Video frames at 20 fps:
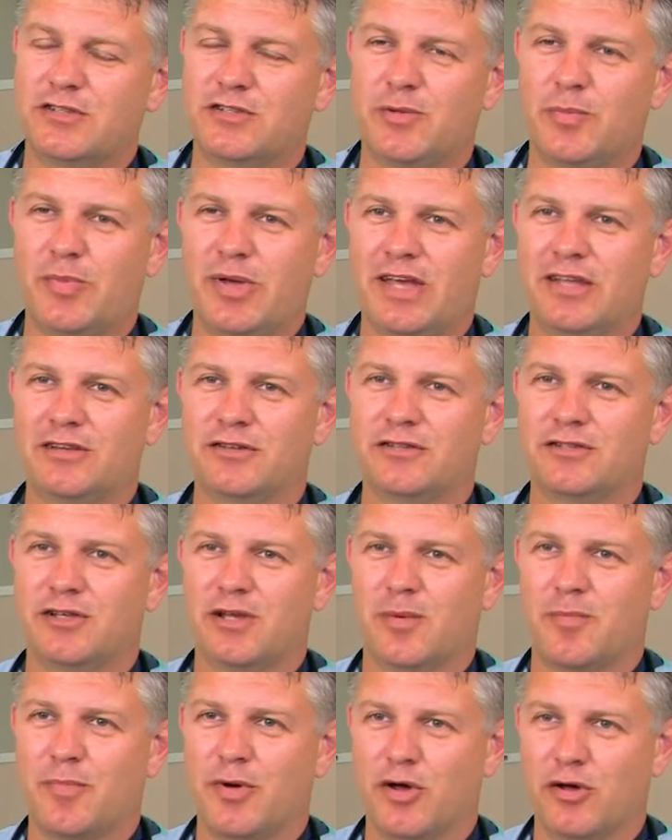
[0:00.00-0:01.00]
dependent
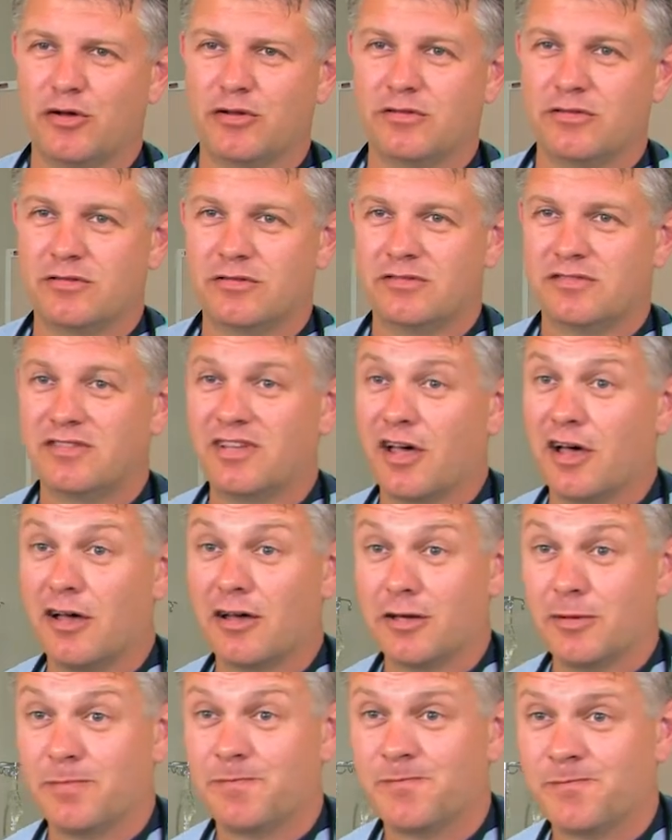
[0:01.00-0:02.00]
upon
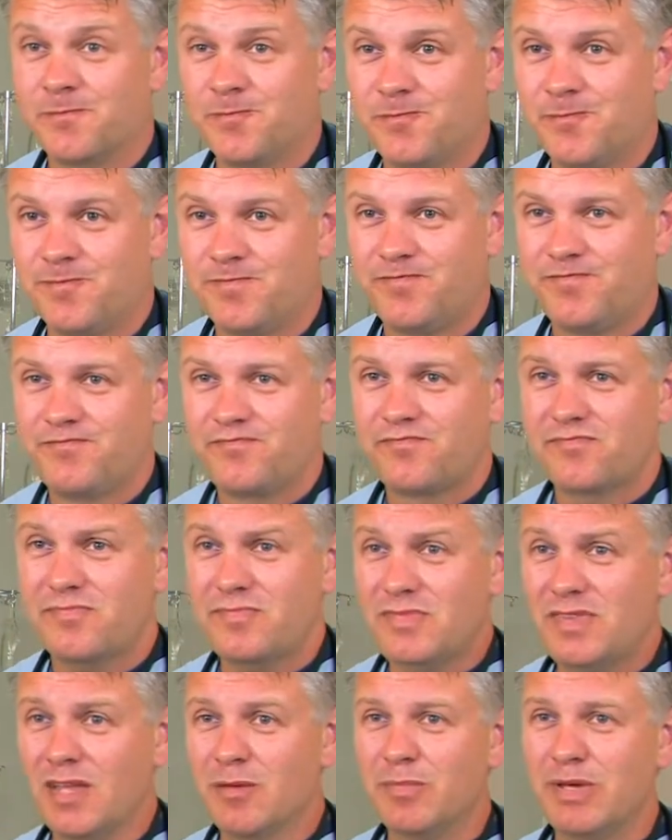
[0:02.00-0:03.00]
time,
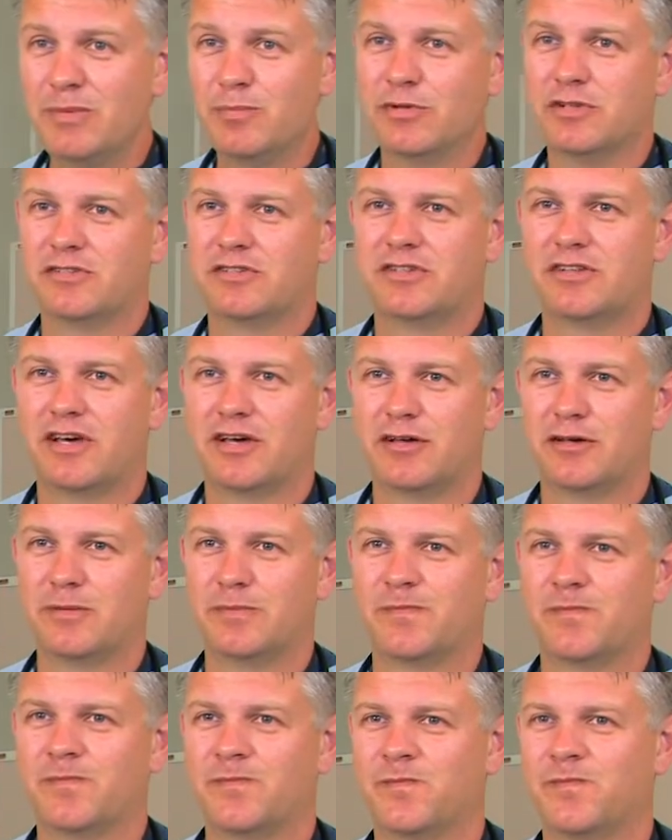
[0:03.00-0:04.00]
people's time,
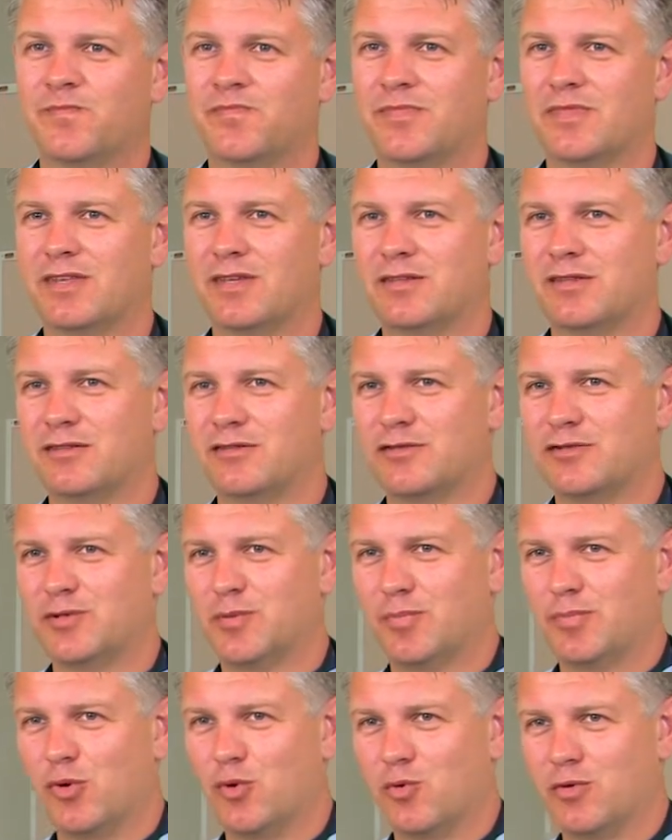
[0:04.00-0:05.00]
the
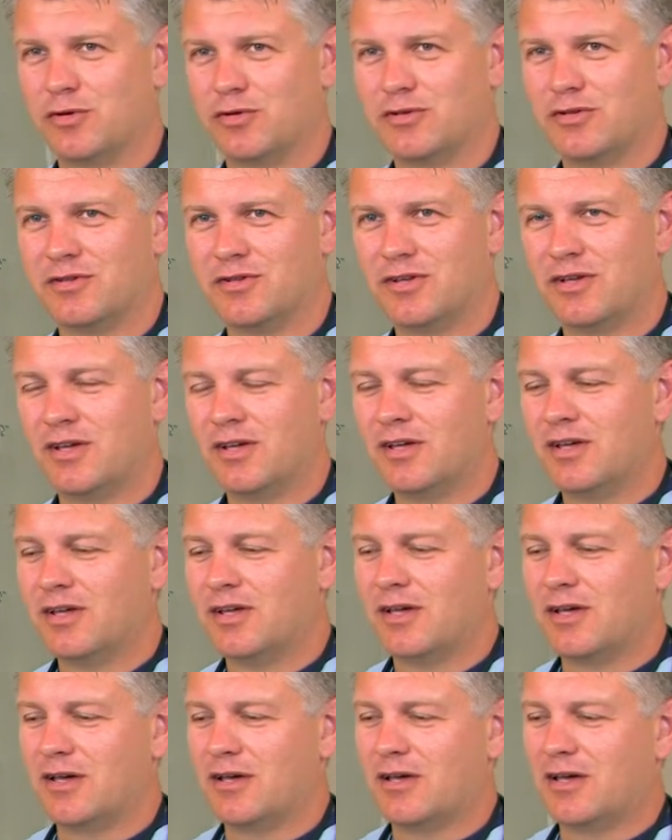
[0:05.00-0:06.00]
support,
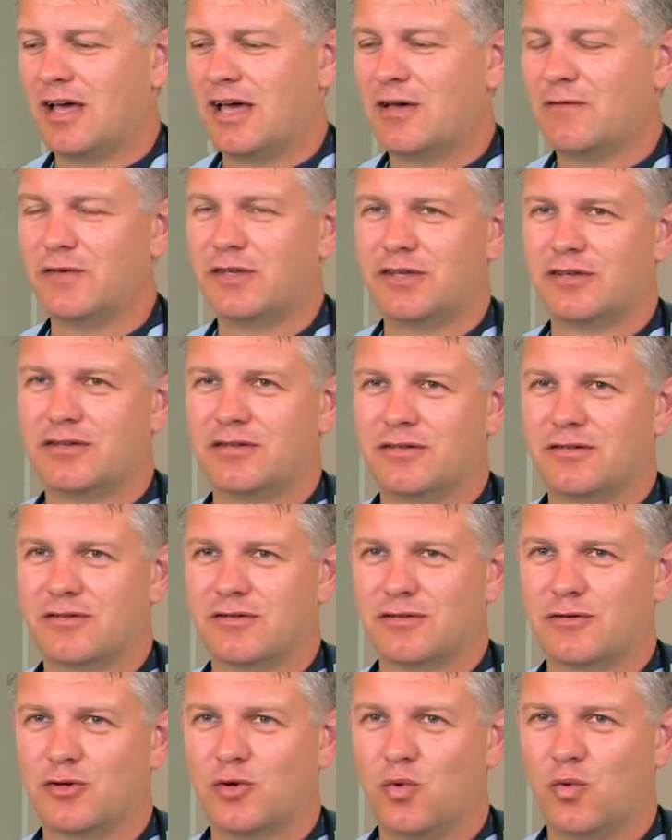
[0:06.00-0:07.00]
having
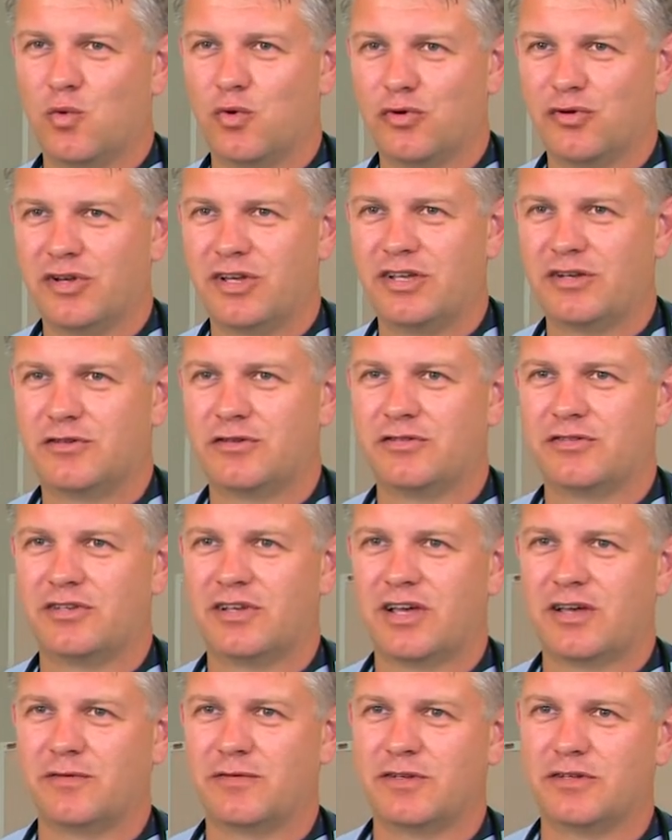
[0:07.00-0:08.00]
coordinators,
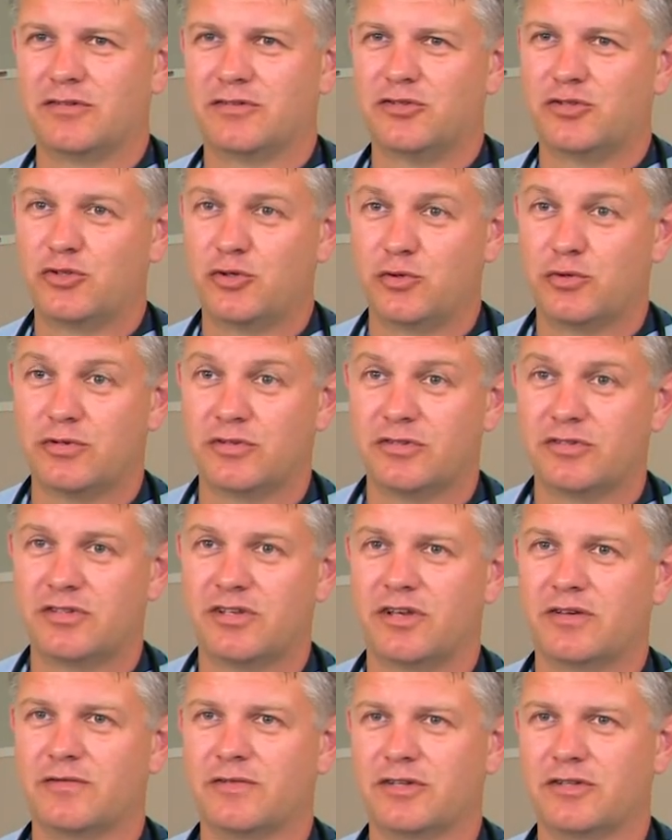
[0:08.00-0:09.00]
having students,
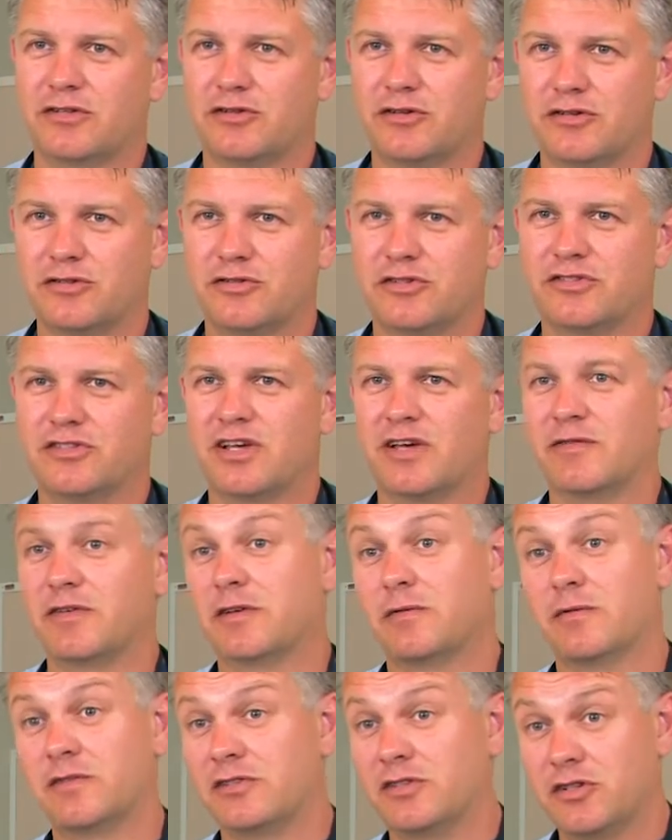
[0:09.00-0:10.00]
having nurses, having
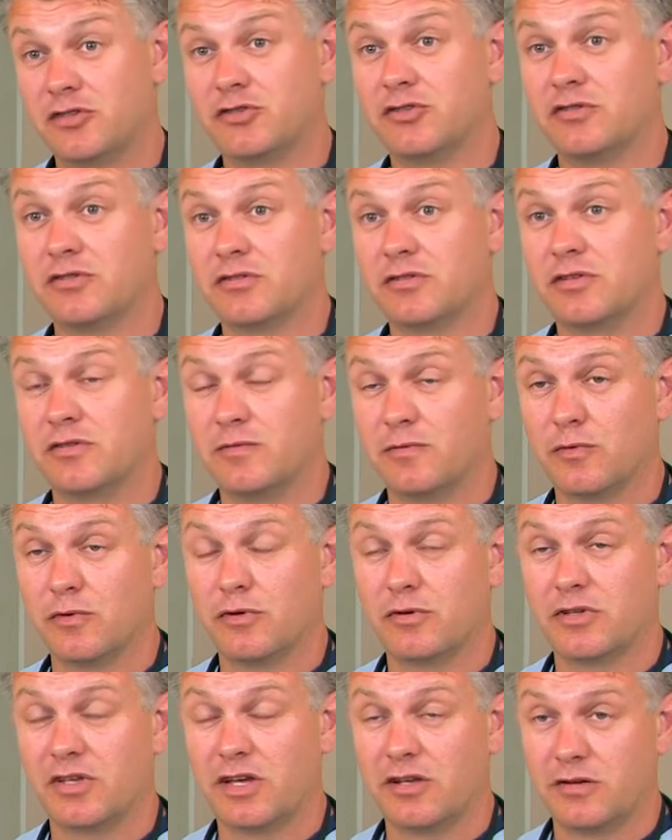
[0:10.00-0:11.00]
physicians
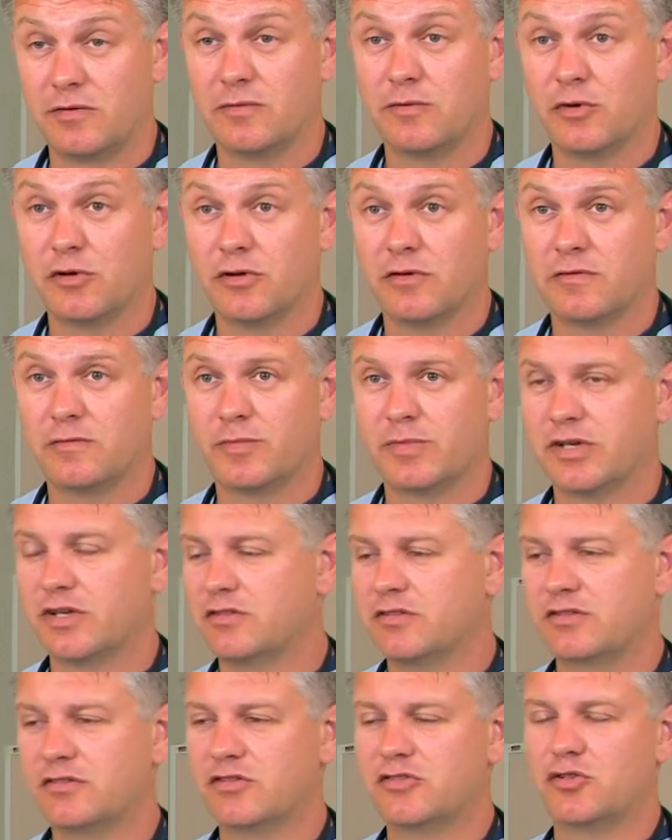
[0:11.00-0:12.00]
get involved,
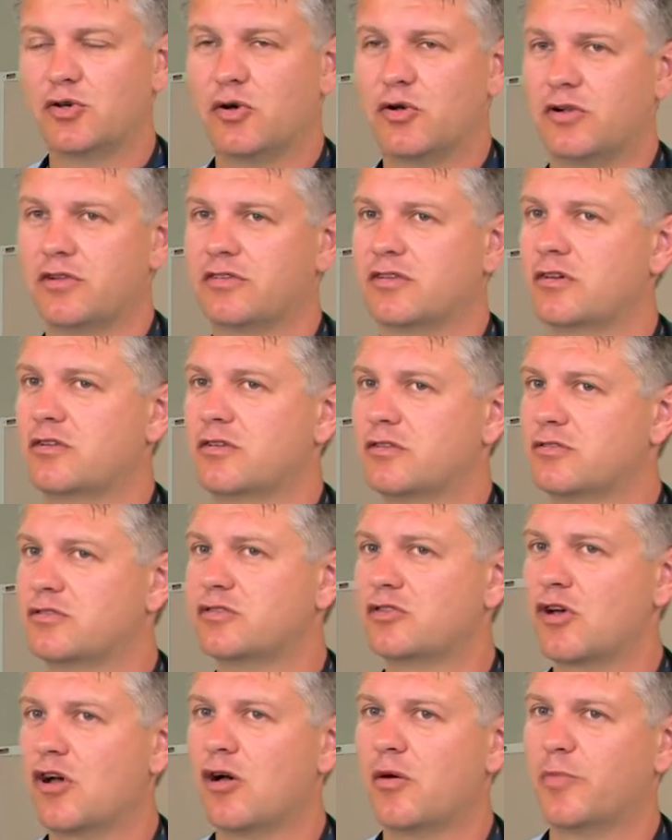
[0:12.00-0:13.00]
because this is all done on
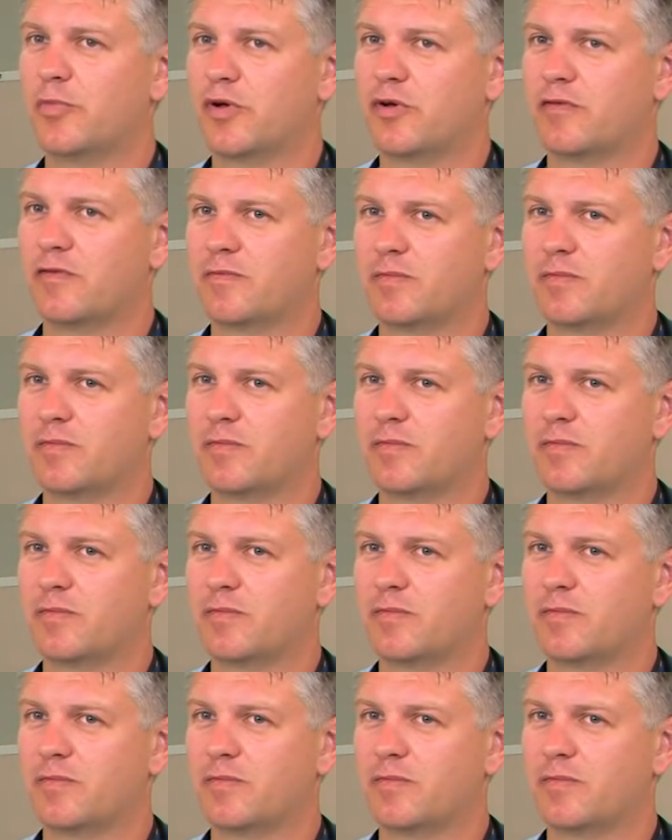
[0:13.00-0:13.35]
top of